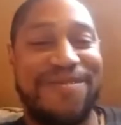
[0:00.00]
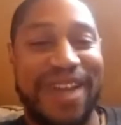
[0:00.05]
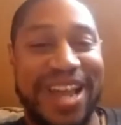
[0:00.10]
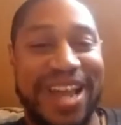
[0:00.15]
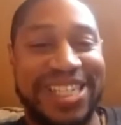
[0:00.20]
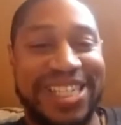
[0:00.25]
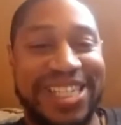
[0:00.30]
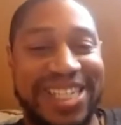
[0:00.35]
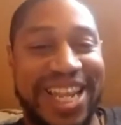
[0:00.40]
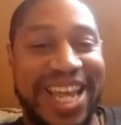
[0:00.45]

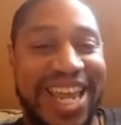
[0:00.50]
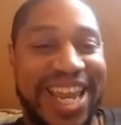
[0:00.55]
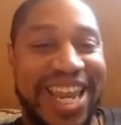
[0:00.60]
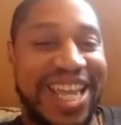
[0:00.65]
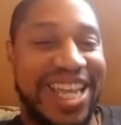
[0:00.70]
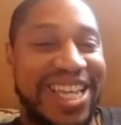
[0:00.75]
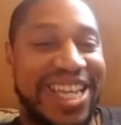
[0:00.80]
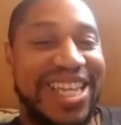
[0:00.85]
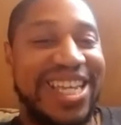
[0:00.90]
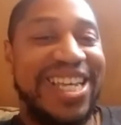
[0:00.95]

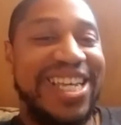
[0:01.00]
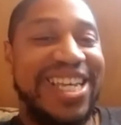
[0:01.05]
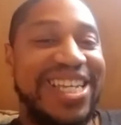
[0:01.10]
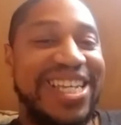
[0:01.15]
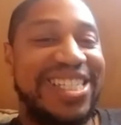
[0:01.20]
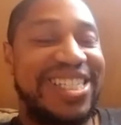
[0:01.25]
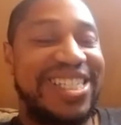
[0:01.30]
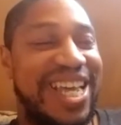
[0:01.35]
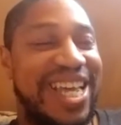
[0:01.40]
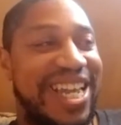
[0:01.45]
No,
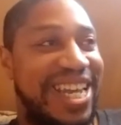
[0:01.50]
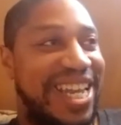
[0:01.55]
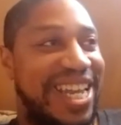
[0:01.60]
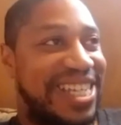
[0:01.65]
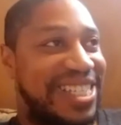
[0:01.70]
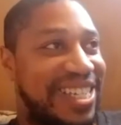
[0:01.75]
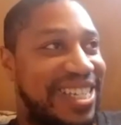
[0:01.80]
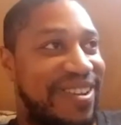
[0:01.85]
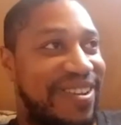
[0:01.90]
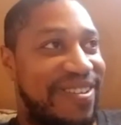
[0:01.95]
but like
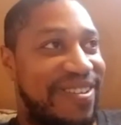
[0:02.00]
the